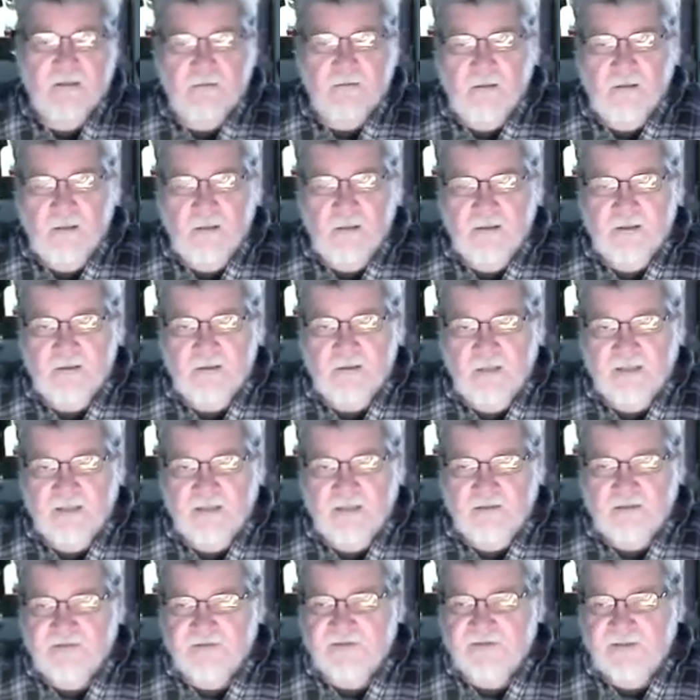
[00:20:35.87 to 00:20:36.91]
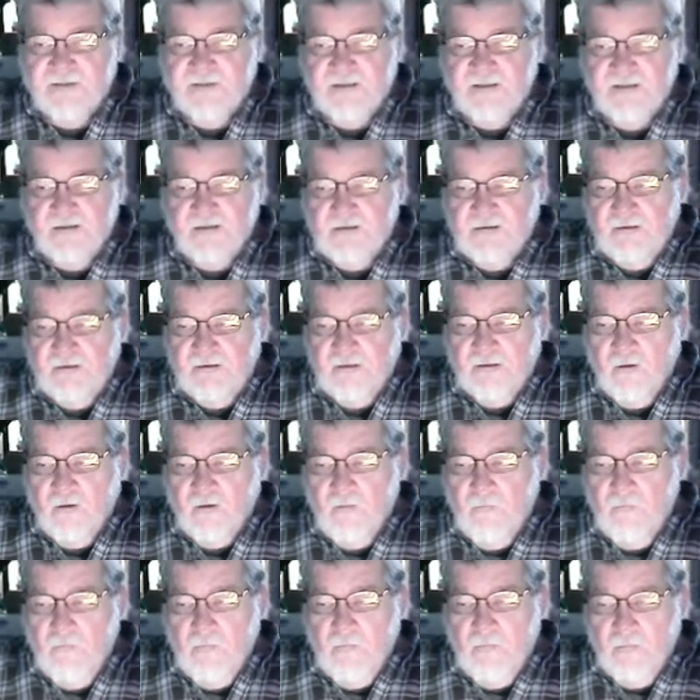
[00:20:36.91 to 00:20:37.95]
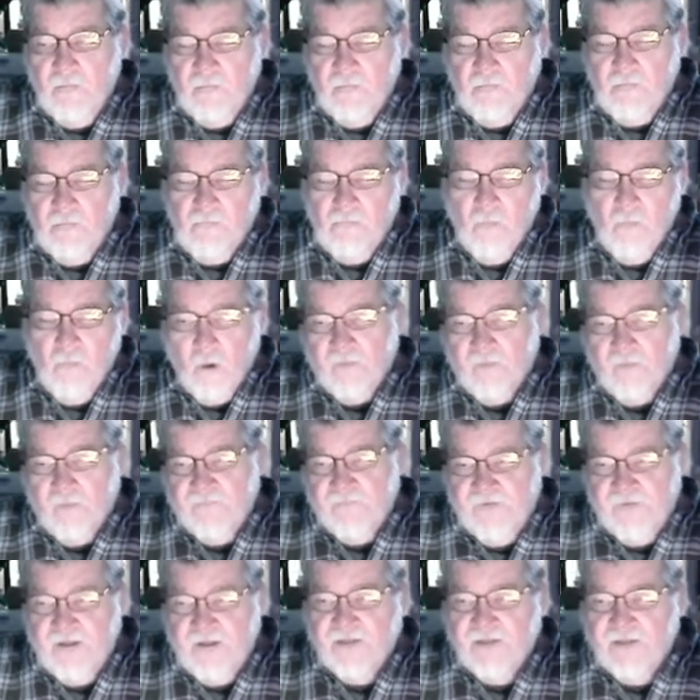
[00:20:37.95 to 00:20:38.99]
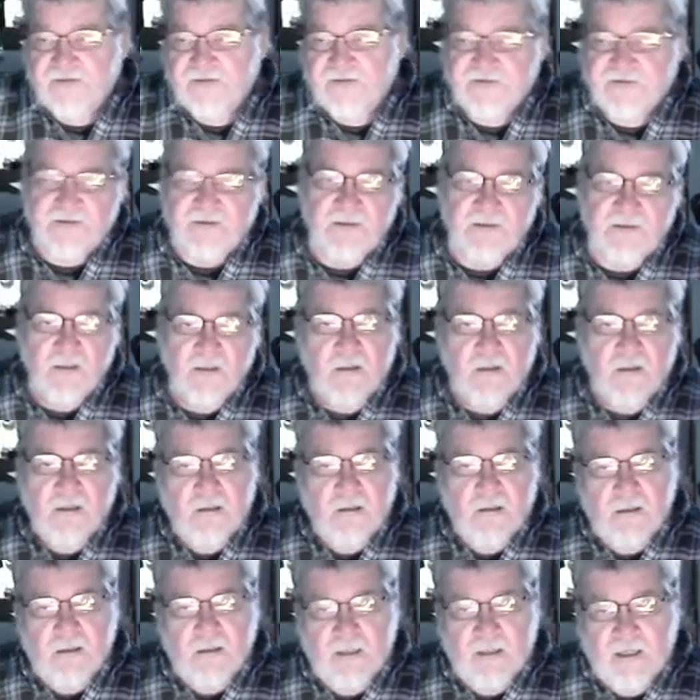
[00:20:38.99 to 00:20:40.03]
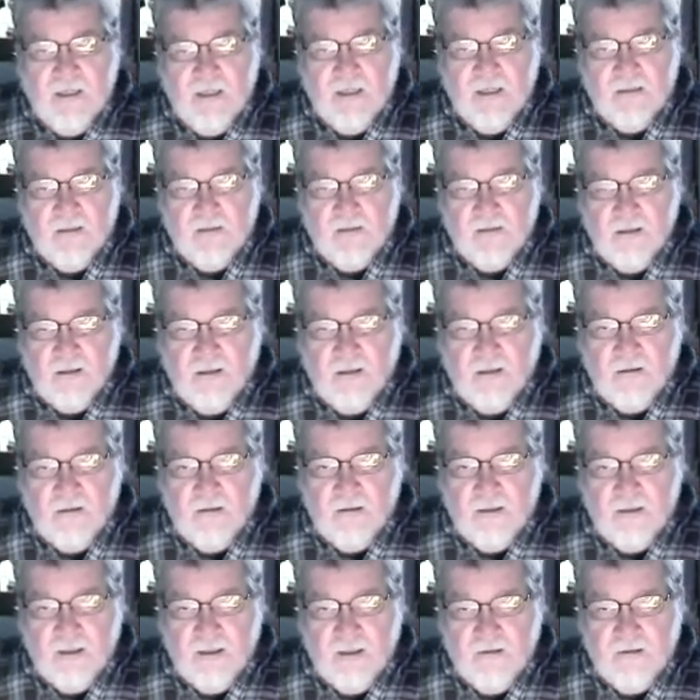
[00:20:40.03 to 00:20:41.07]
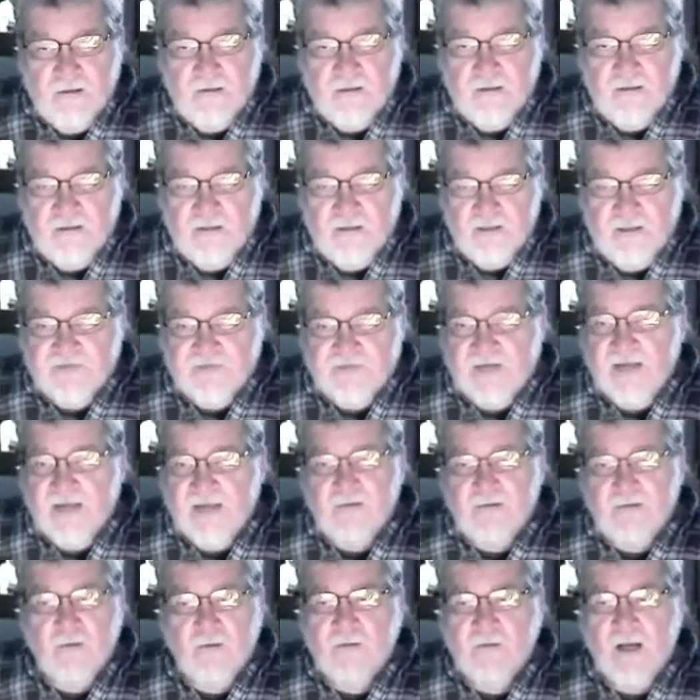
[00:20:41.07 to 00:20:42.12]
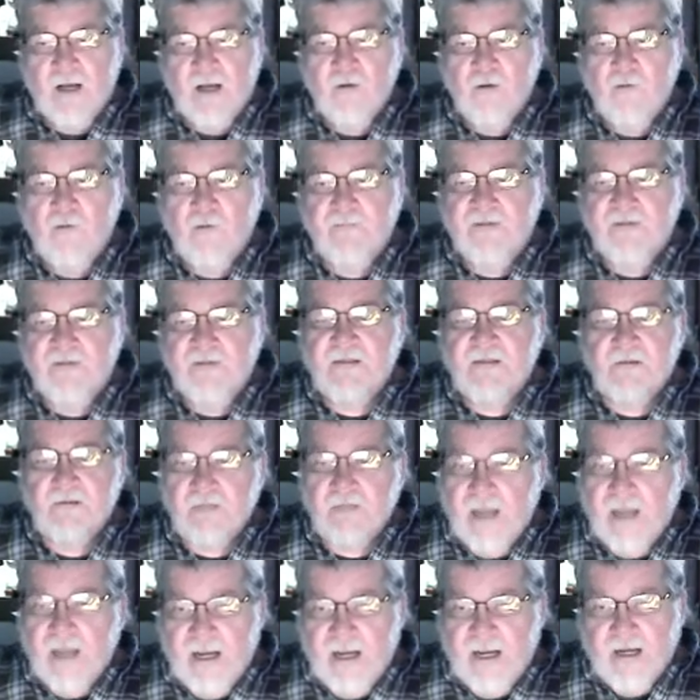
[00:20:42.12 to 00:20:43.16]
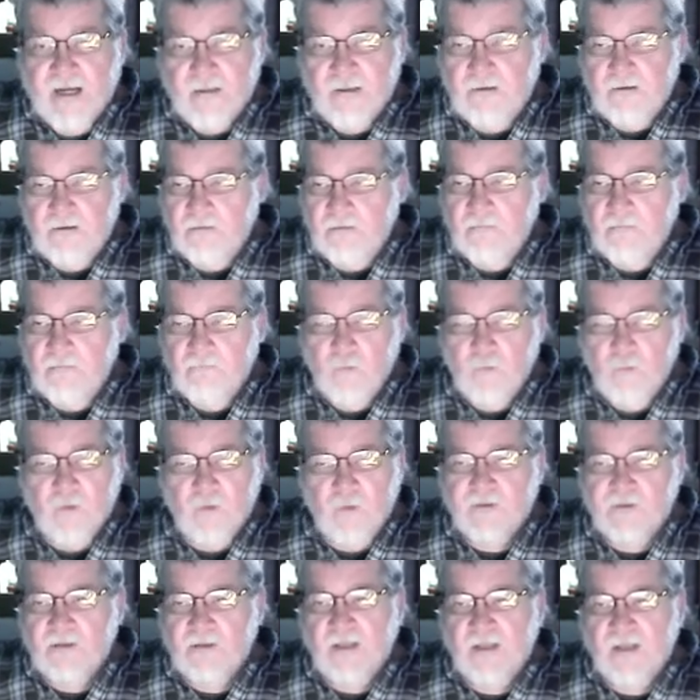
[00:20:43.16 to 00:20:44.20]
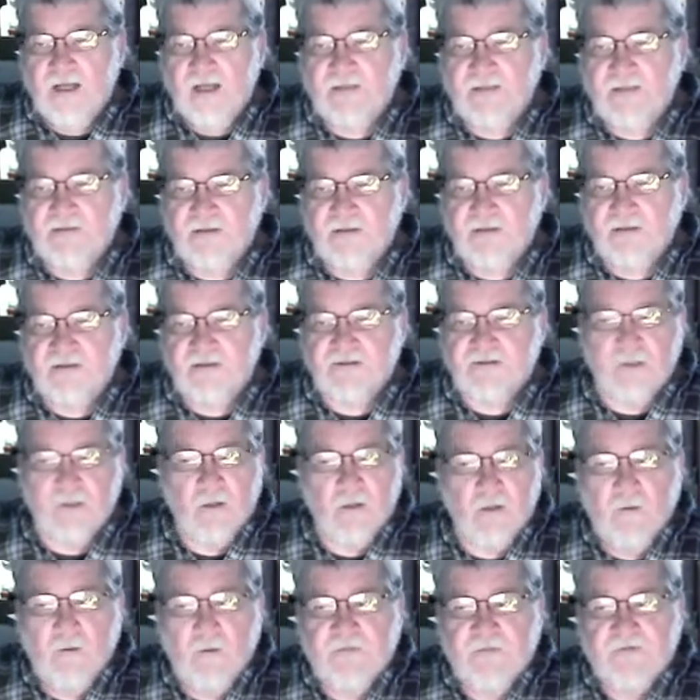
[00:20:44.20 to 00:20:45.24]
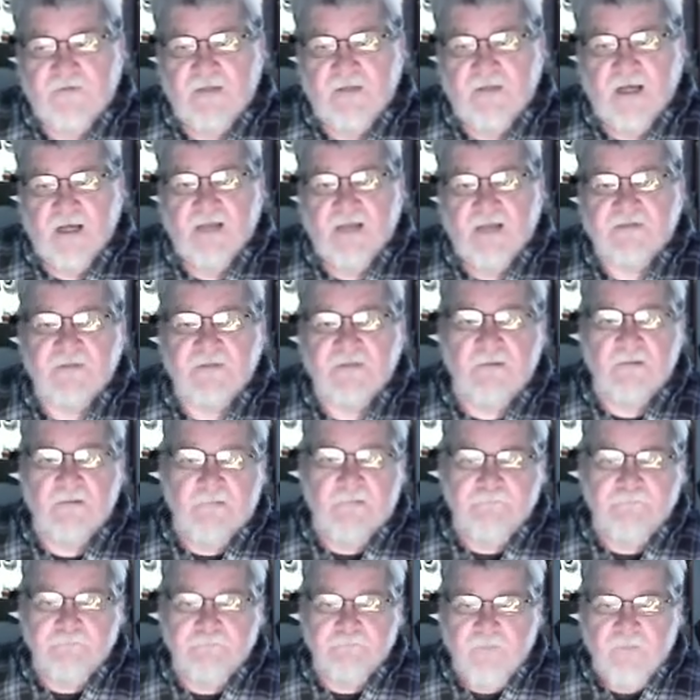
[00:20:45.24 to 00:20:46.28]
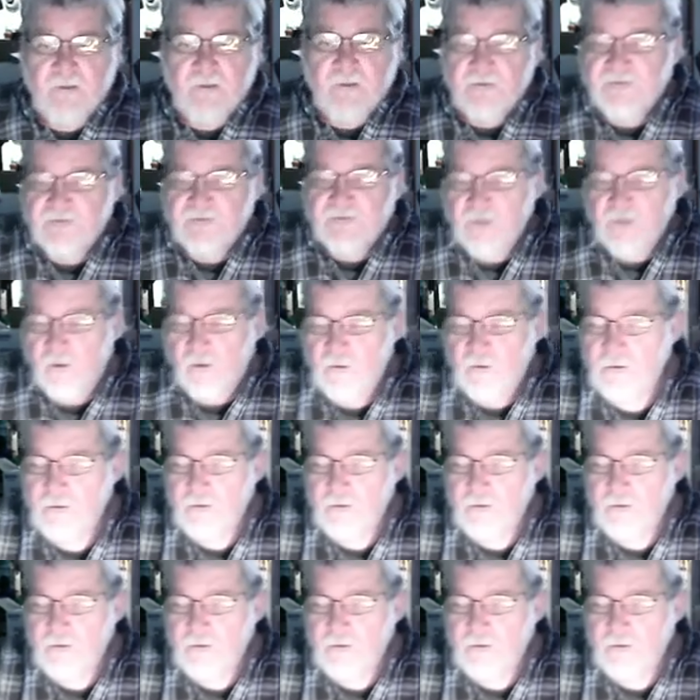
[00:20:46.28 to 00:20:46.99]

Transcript: you'd like to see, more of this. And as I learn, I would be glad, more than glad, to share it with you guys. So,